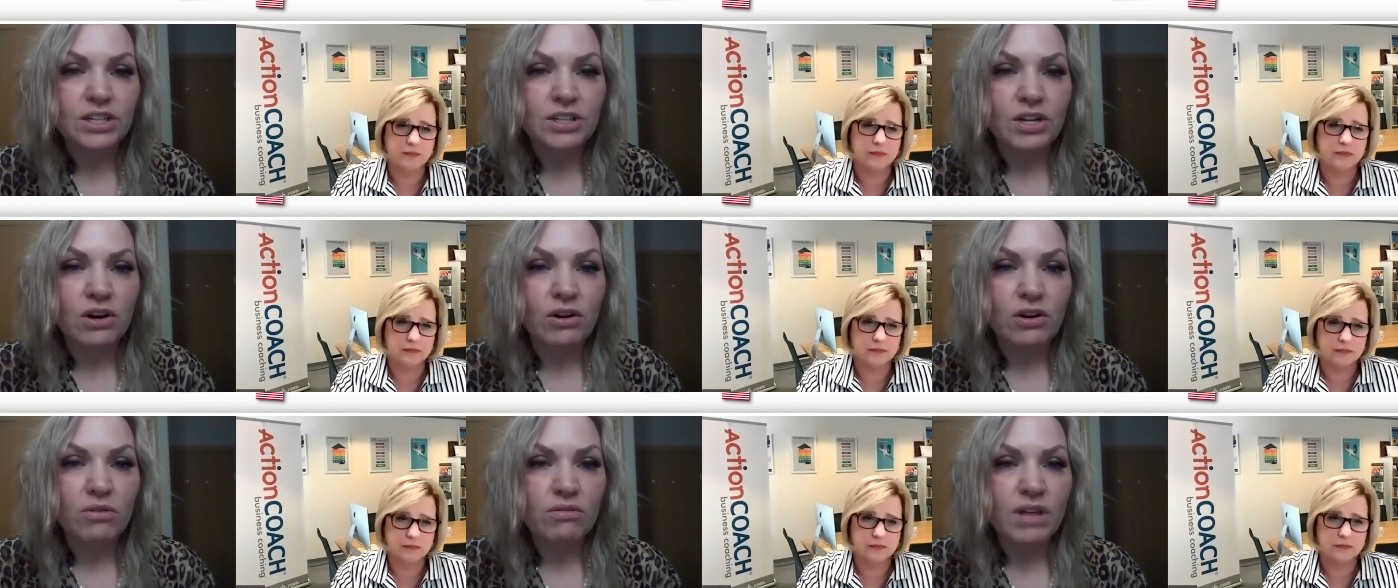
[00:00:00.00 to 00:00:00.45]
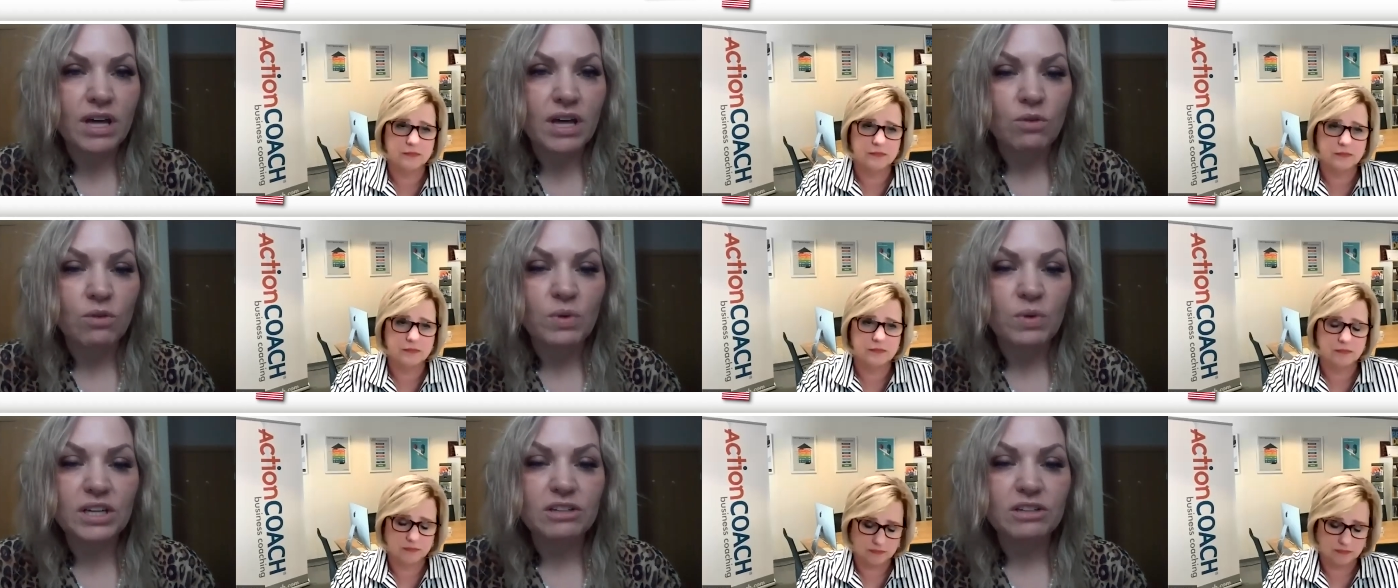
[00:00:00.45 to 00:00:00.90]
Speaker 1: Know
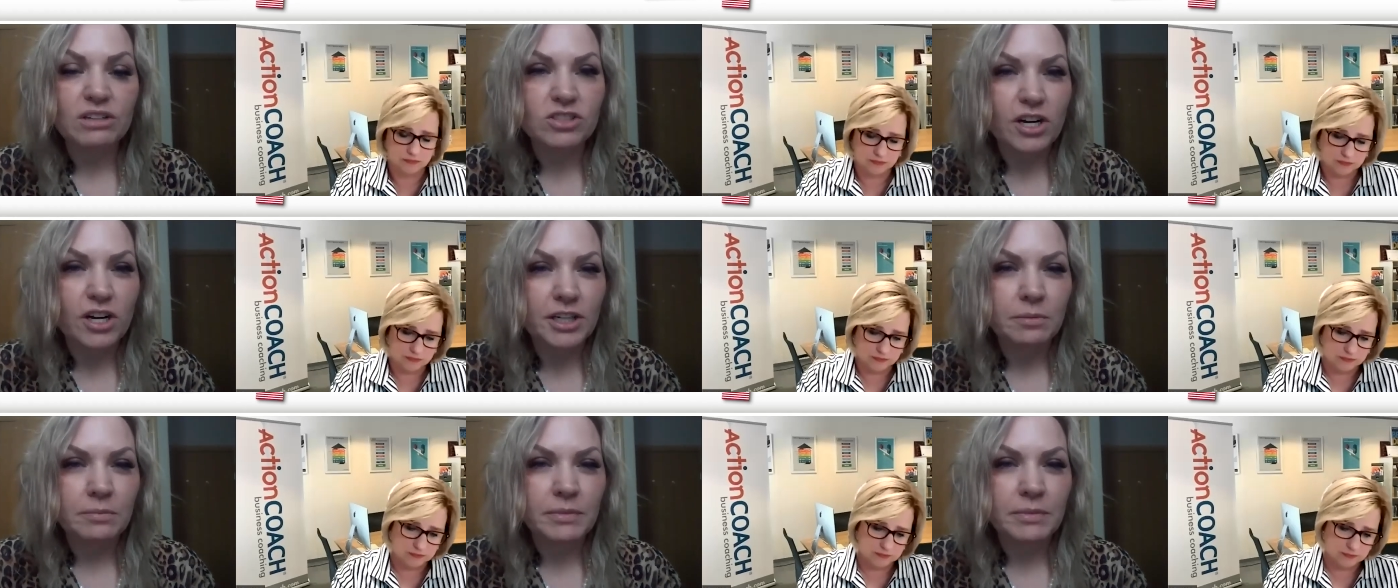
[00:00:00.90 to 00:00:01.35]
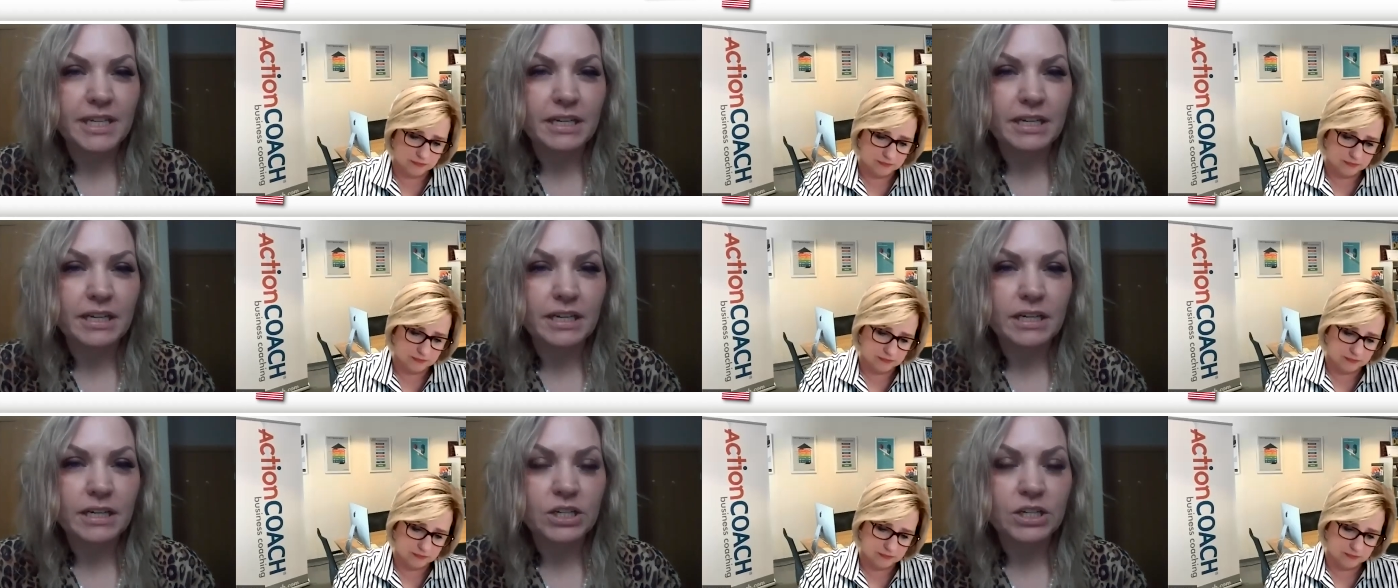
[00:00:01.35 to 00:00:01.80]
that what you're
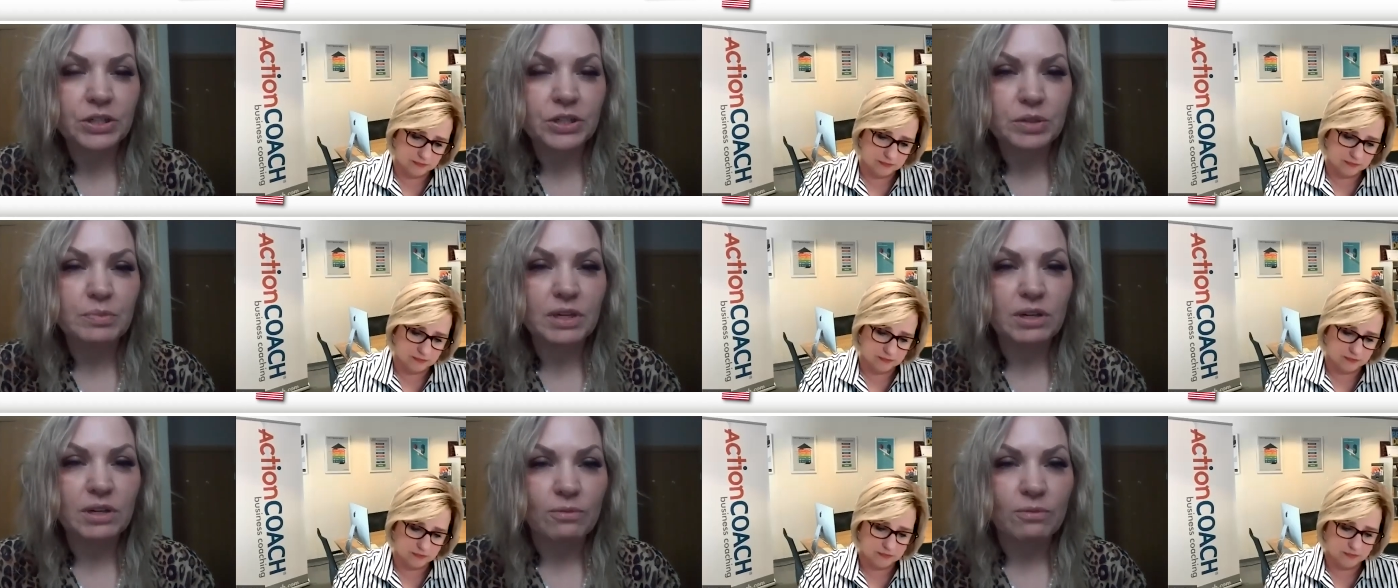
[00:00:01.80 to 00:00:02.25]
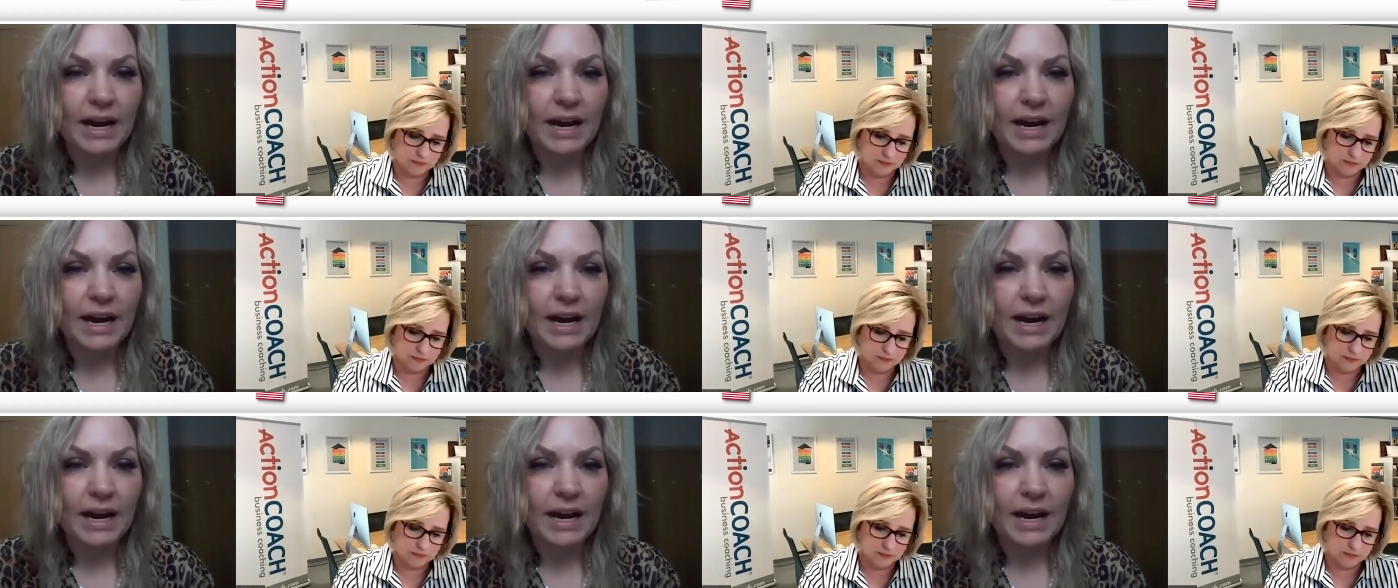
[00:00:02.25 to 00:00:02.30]
documenting could be